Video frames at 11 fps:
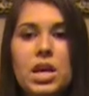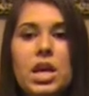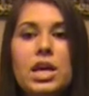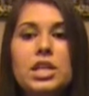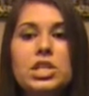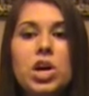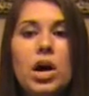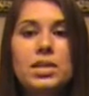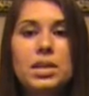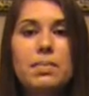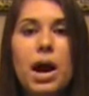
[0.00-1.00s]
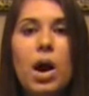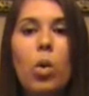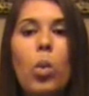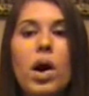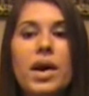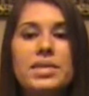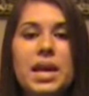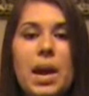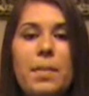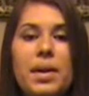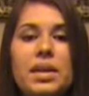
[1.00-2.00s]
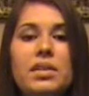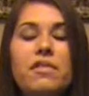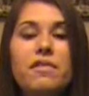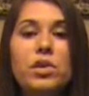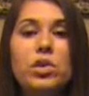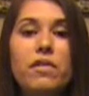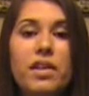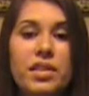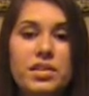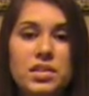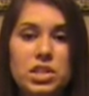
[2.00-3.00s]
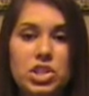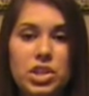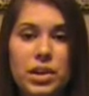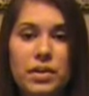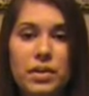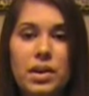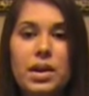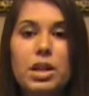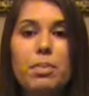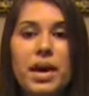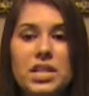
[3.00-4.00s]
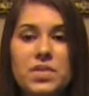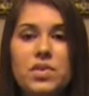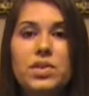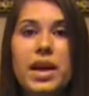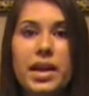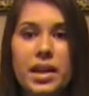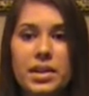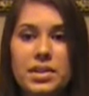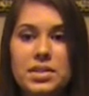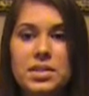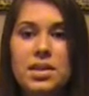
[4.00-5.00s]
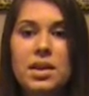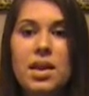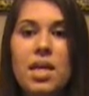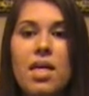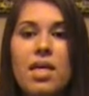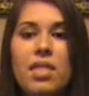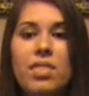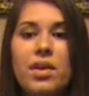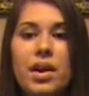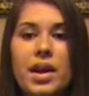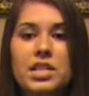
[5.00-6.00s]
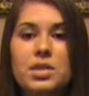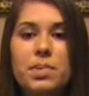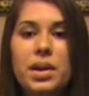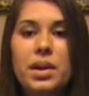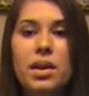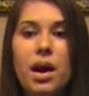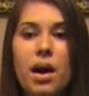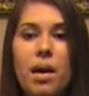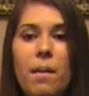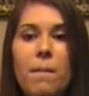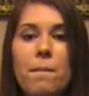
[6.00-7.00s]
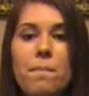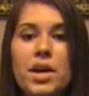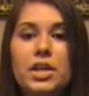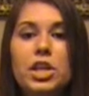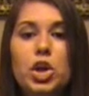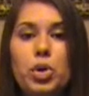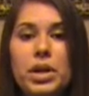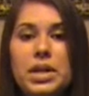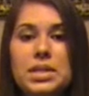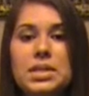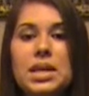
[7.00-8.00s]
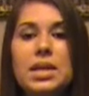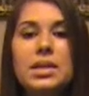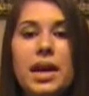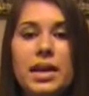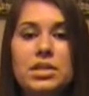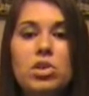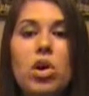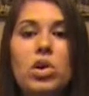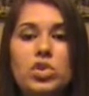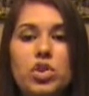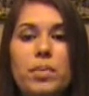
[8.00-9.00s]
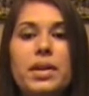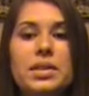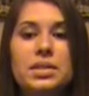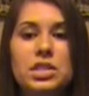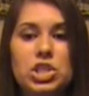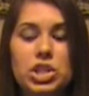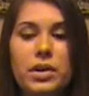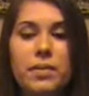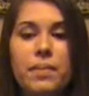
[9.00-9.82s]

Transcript: He talks about what has happened in the field of anesthesia in the past few decades. There has been a decrease in deaths caused from anesthesia.